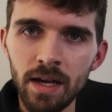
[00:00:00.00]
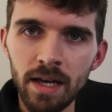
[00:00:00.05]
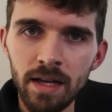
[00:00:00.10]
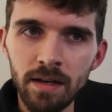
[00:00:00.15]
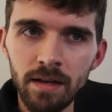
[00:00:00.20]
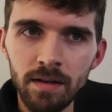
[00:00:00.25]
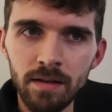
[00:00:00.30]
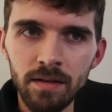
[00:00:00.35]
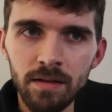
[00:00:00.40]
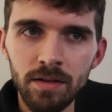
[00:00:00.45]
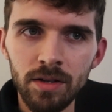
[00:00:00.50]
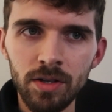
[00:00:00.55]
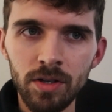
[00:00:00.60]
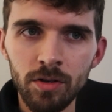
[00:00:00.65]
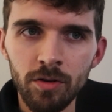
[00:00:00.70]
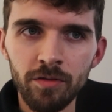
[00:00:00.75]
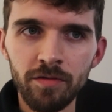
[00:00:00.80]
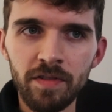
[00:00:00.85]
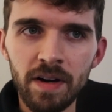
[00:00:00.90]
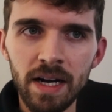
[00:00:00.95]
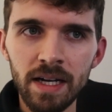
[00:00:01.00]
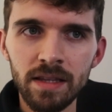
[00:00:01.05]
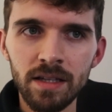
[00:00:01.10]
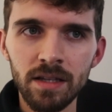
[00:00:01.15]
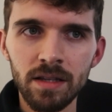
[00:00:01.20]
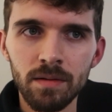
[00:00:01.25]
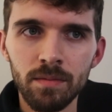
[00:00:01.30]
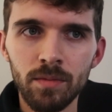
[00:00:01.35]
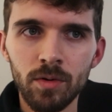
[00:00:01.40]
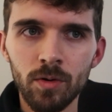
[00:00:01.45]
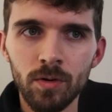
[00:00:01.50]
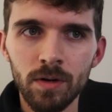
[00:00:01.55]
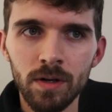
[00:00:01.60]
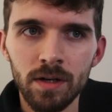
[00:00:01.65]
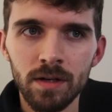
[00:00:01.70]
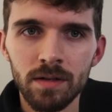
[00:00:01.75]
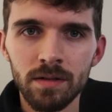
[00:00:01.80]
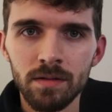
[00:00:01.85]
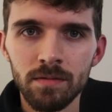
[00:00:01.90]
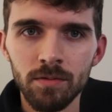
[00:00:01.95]
And you'll find that the
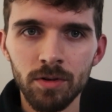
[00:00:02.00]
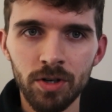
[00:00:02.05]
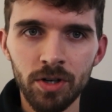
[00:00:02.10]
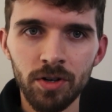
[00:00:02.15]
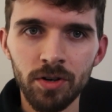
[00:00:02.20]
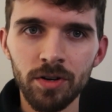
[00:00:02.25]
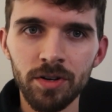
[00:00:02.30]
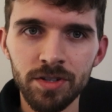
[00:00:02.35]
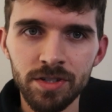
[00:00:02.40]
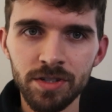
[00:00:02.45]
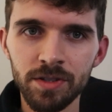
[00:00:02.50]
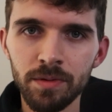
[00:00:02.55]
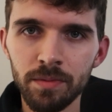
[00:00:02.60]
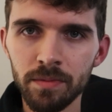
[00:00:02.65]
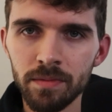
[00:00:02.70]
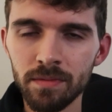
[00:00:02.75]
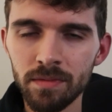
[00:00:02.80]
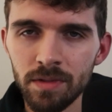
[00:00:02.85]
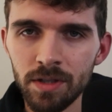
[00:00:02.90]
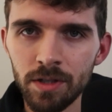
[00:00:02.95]
more recruiters you